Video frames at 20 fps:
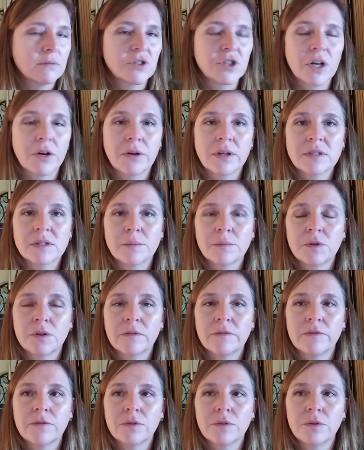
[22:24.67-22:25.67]
sharing some
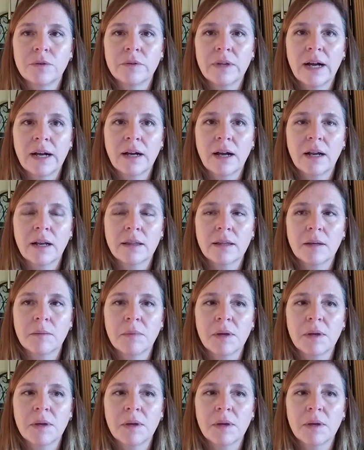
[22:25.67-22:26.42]
good food, that kind of thing.